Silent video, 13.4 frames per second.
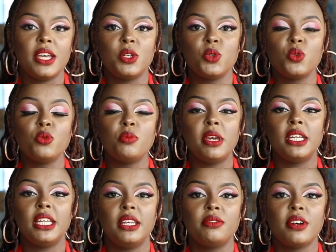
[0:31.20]
I do
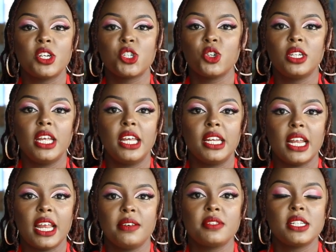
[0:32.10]
mainly fashion
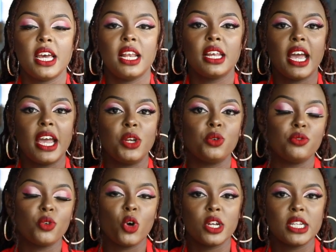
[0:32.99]
and lifestyle kind
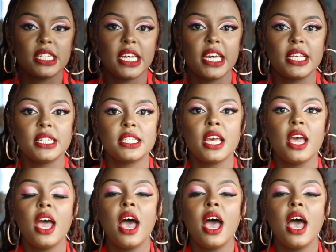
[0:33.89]
of content.